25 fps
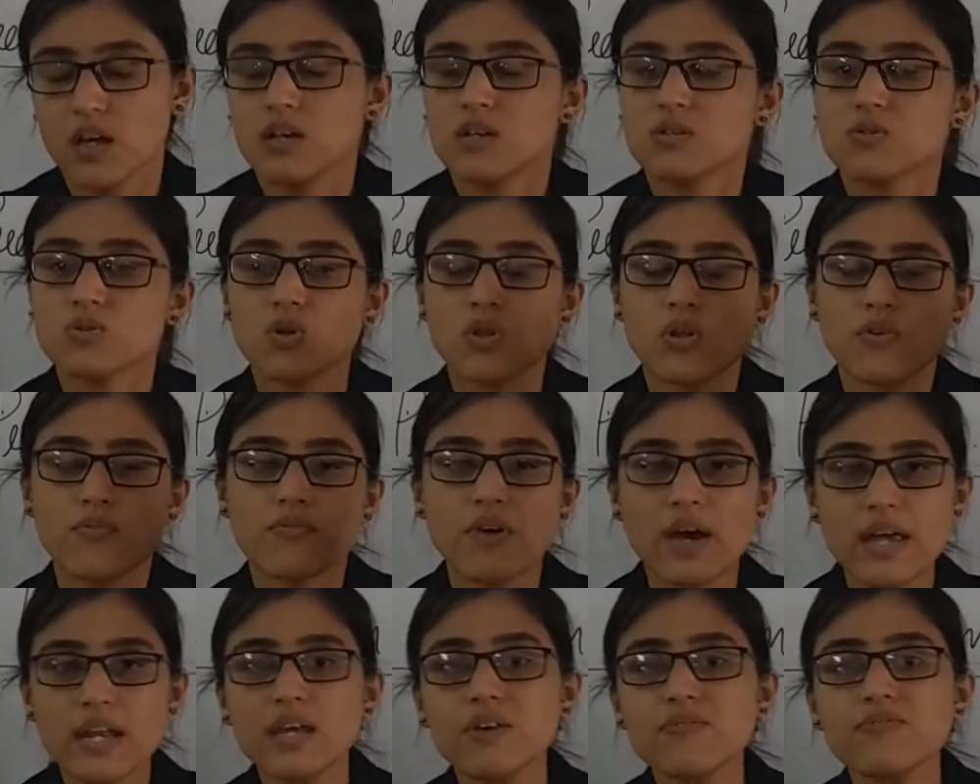So the
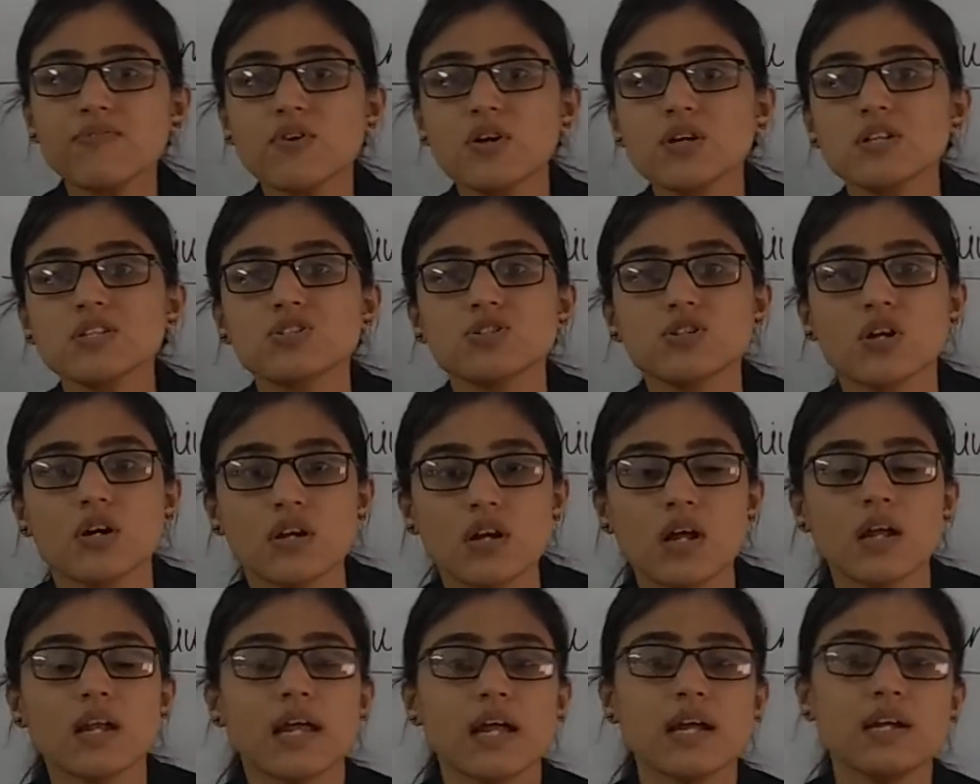very first
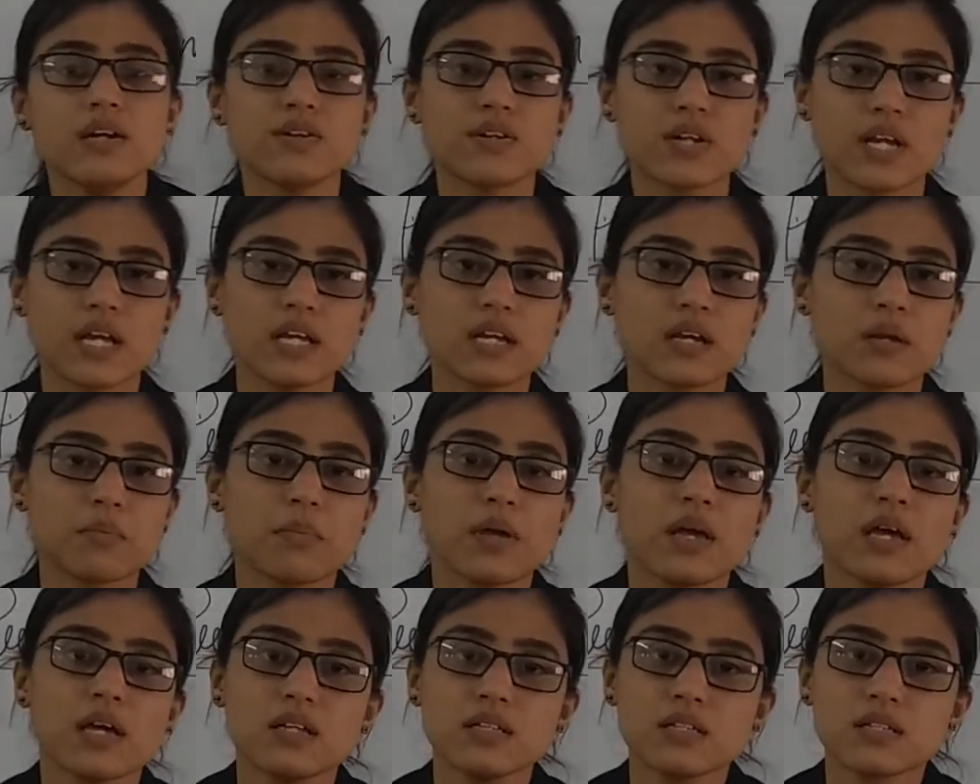journal entry
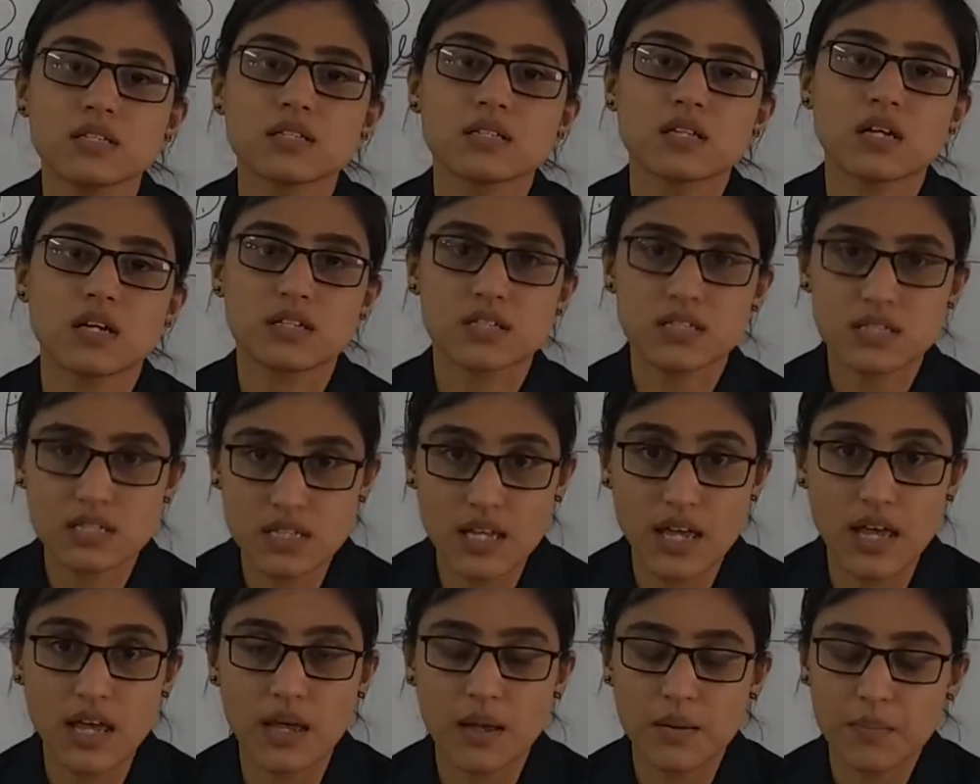remains
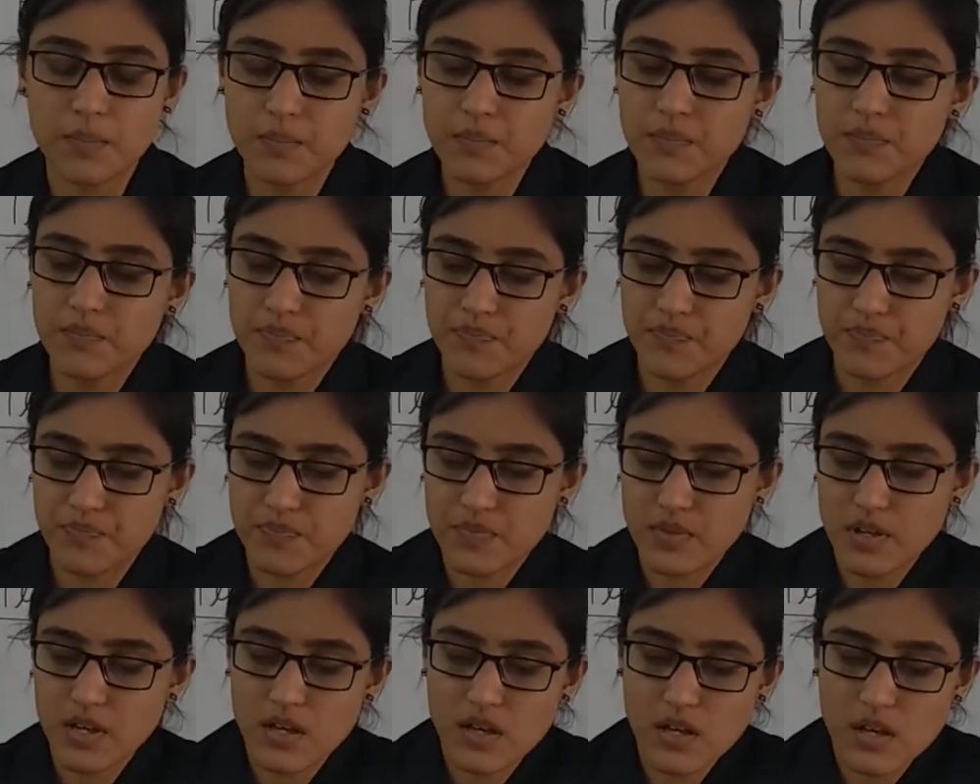same,
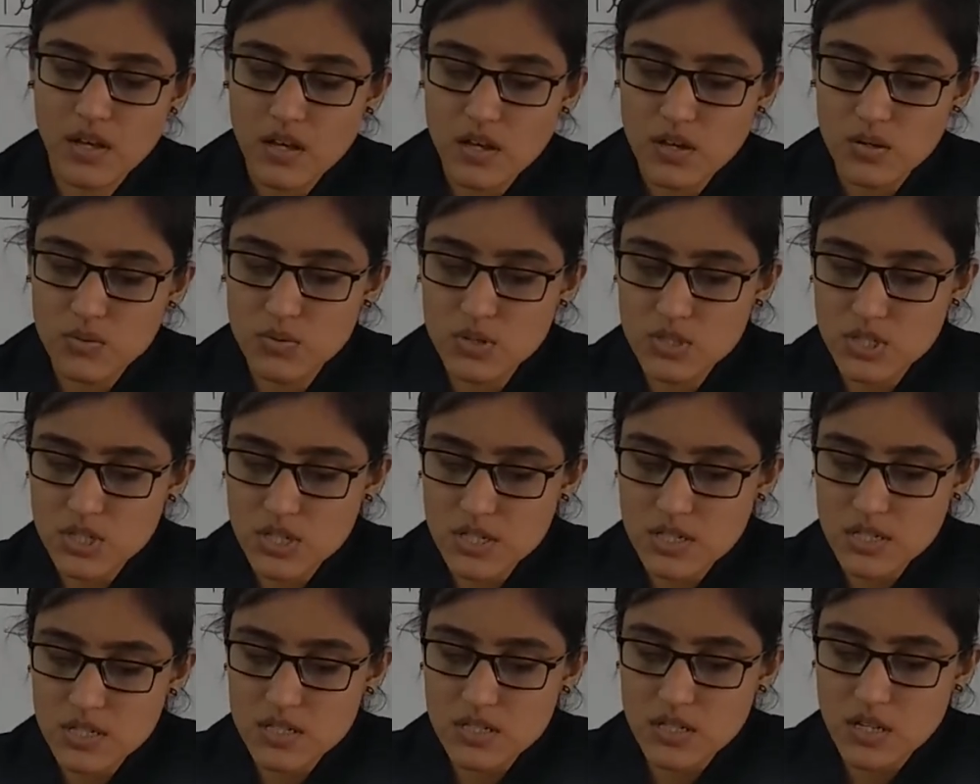which
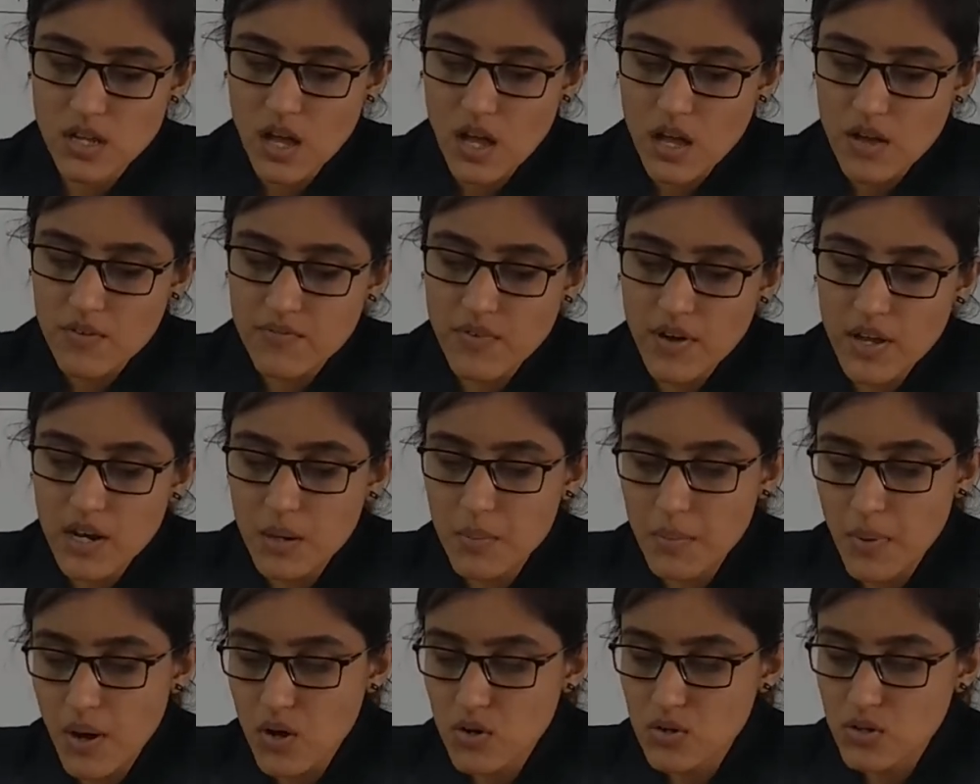is when
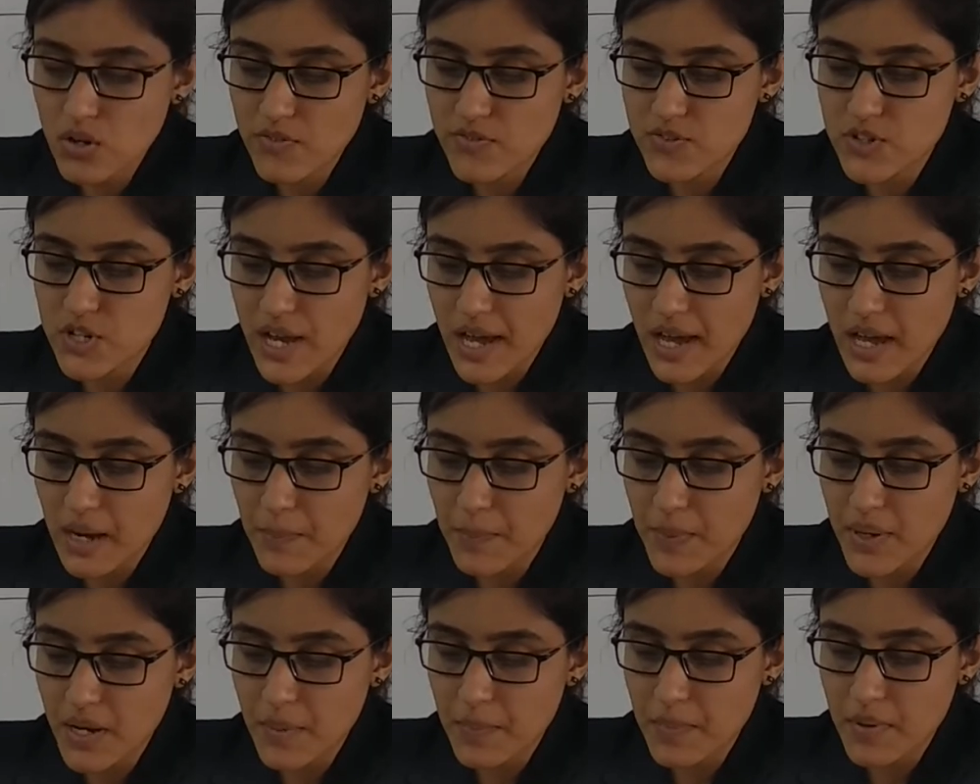amount of share
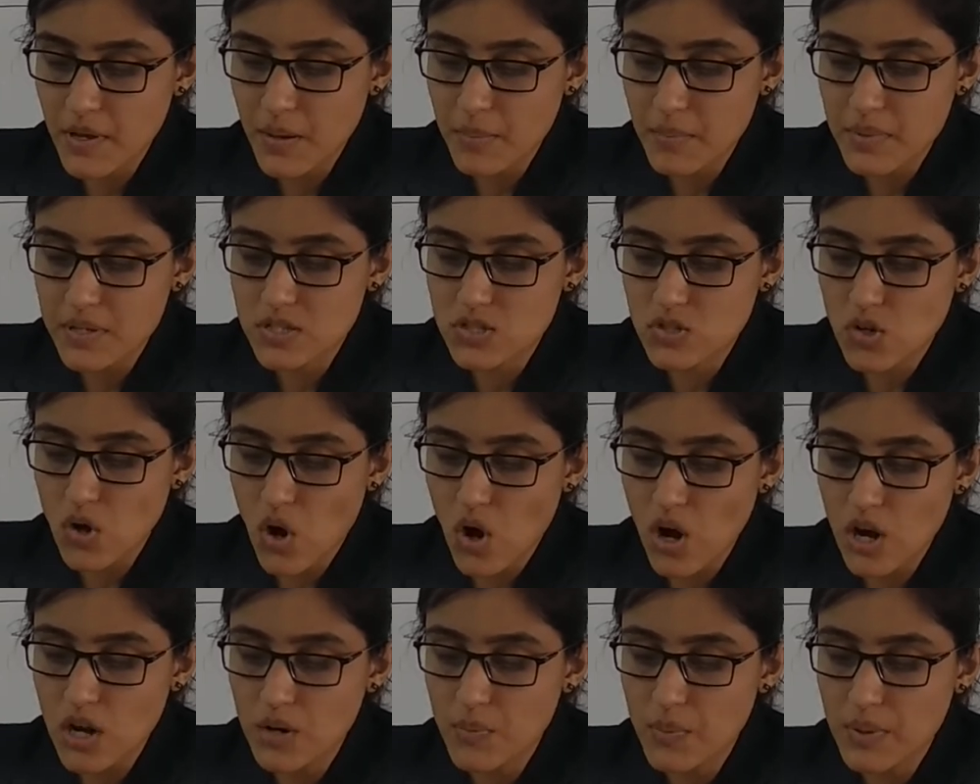premium is
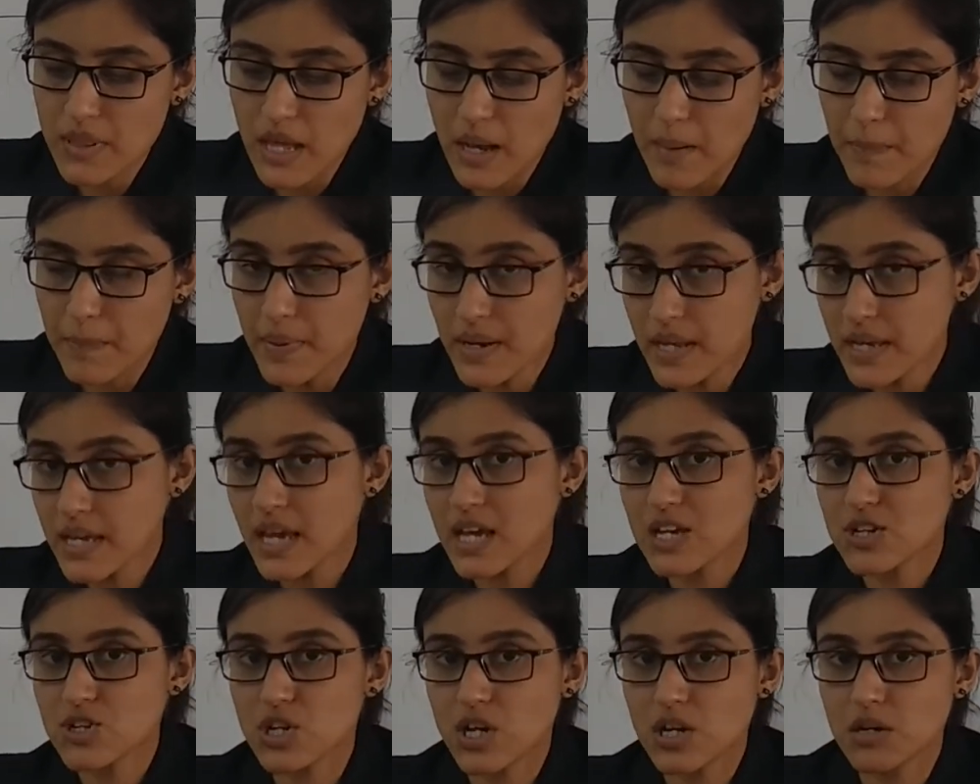called with
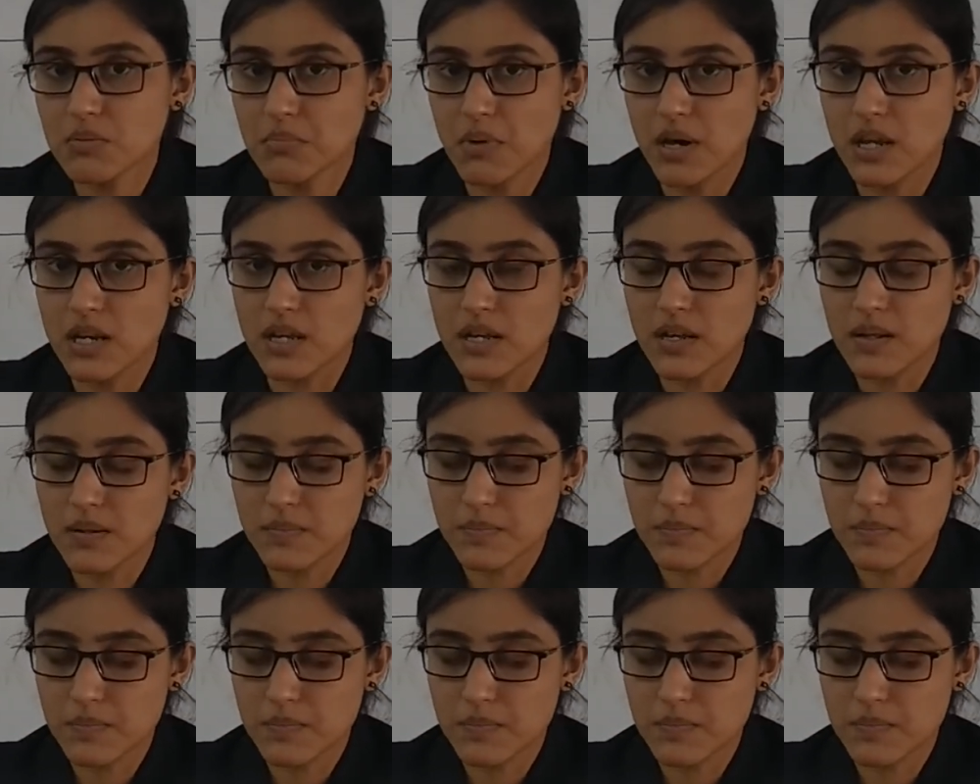application money.